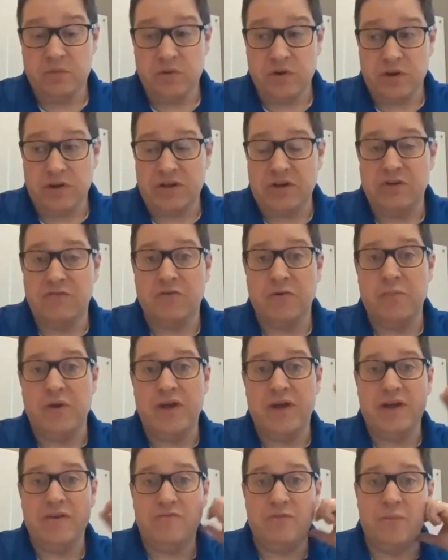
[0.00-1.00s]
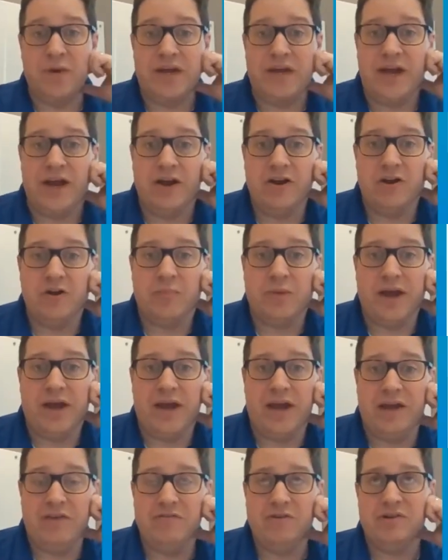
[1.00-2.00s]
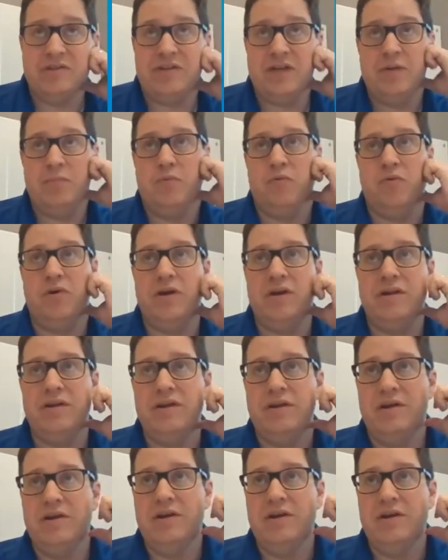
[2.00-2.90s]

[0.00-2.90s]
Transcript: Sorry, from a carrier behavior standpoint,